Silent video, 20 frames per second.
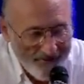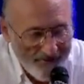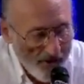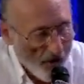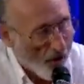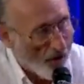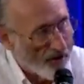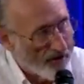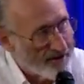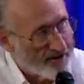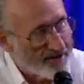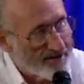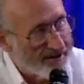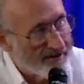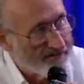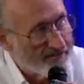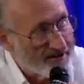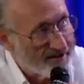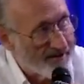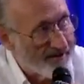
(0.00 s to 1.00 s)
the artists
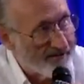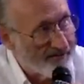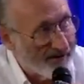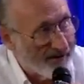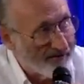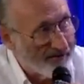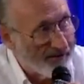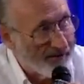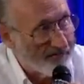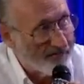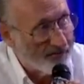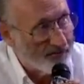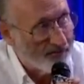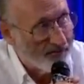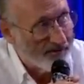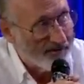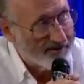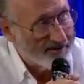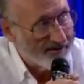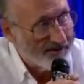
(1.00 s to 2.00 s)
themselves have come
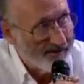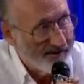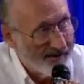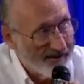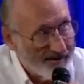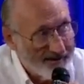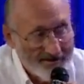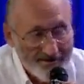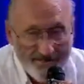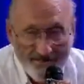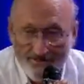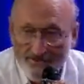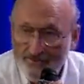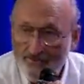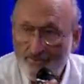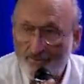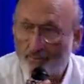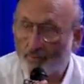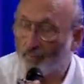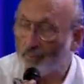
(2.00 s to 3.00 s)
to us and
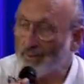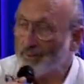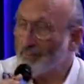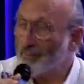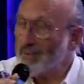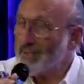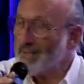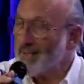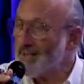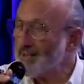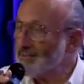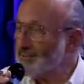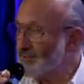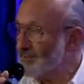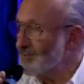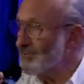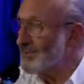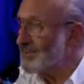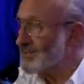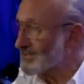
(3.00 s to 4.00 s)
said, you know, we, we can't
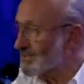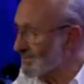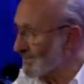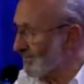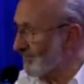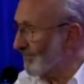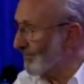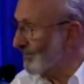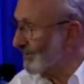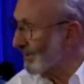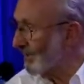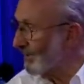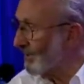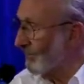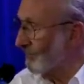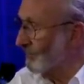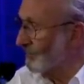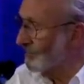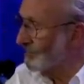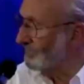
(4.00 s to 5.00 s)
do this stuff in
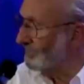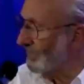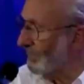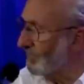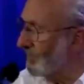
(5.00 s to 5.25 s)
clubs.